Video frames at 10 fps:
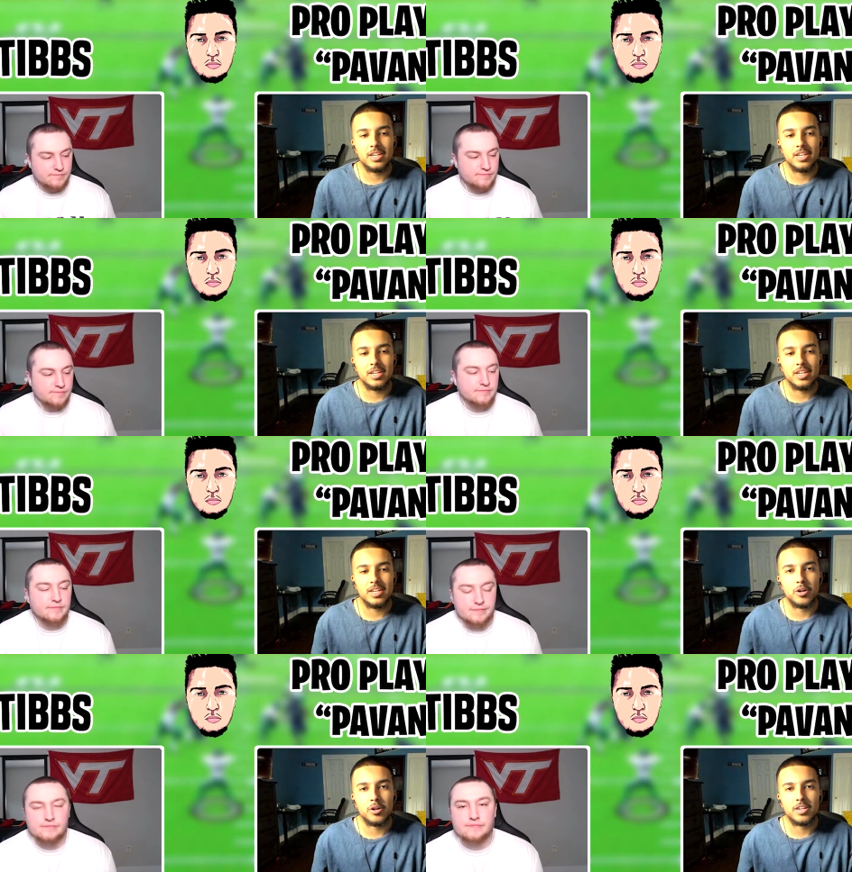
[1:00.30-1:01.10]
Speaker 1: I think
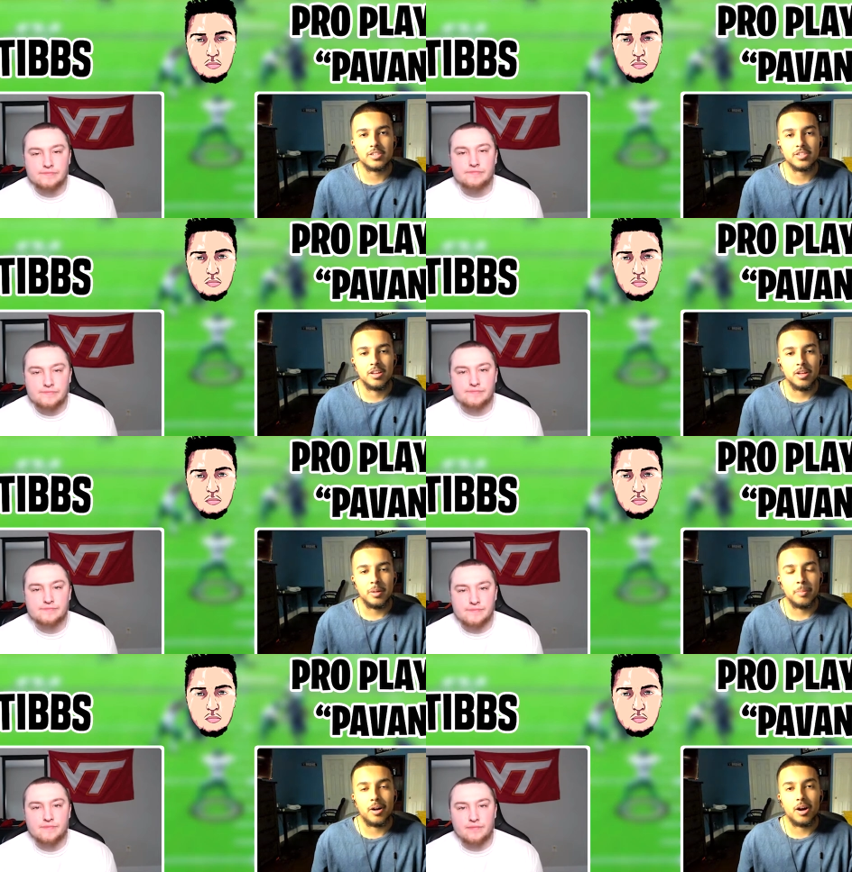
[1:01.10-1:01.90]
Mo had his
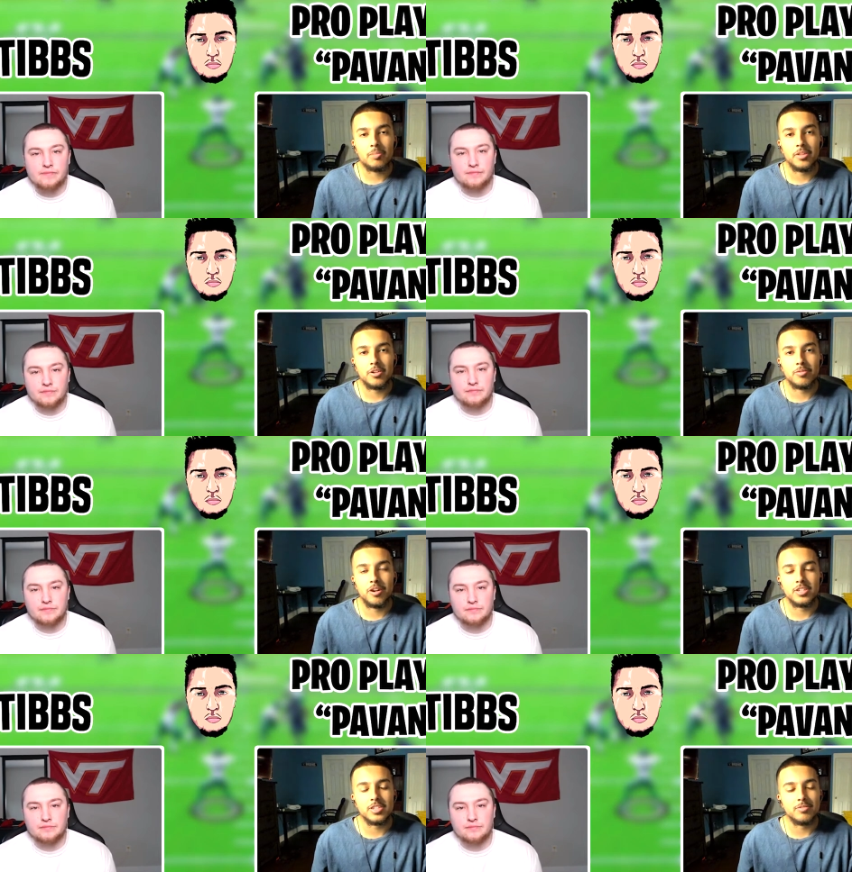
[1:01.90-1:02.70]
mom there
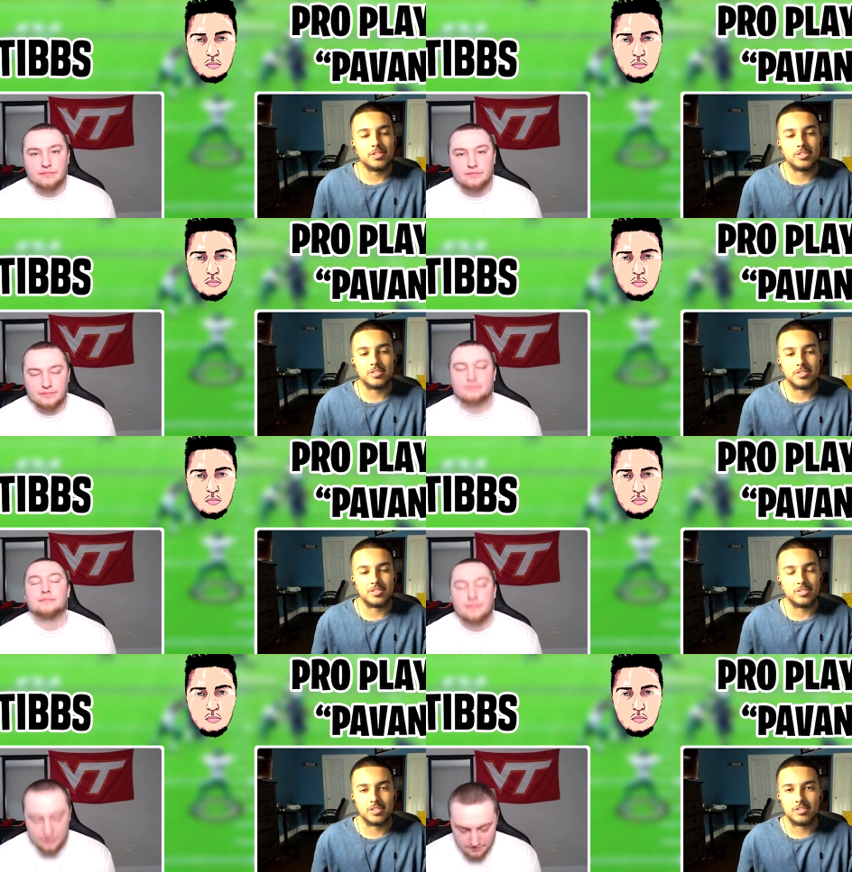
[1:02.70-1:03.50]
watching, which is
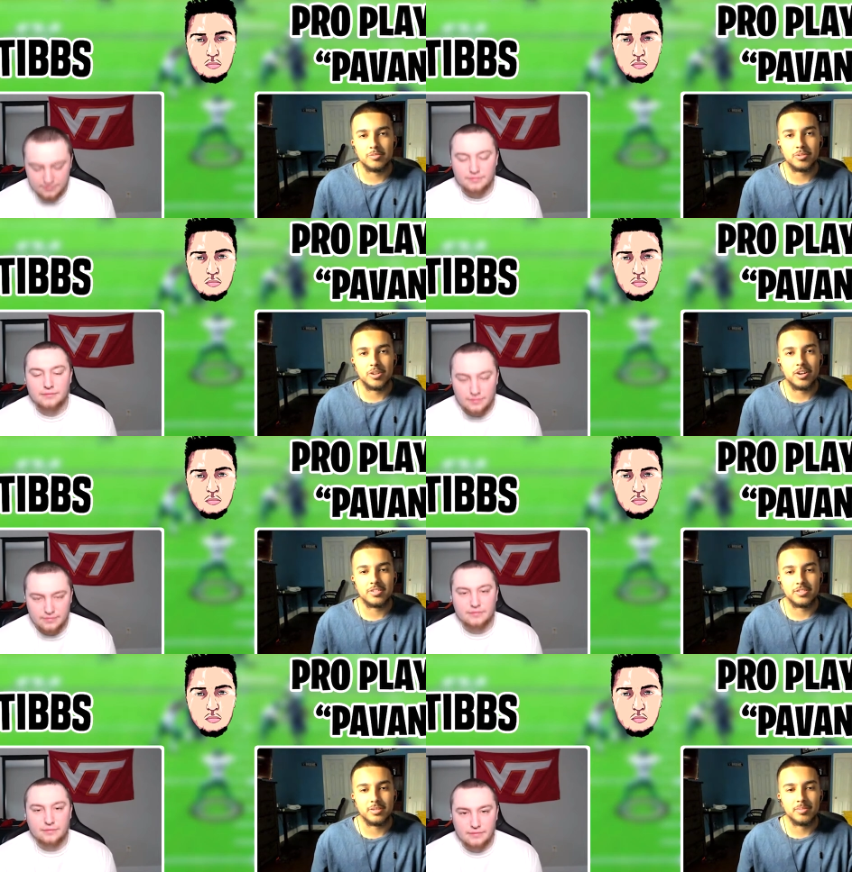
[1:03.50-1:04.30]
like super
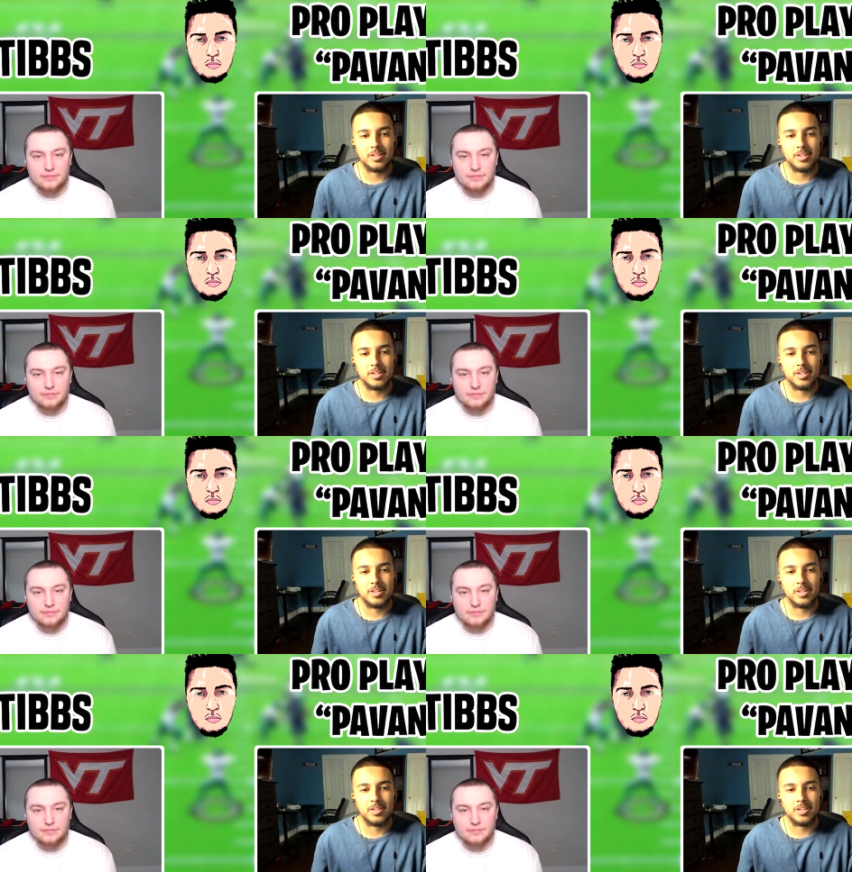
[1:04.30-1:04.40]
awesome.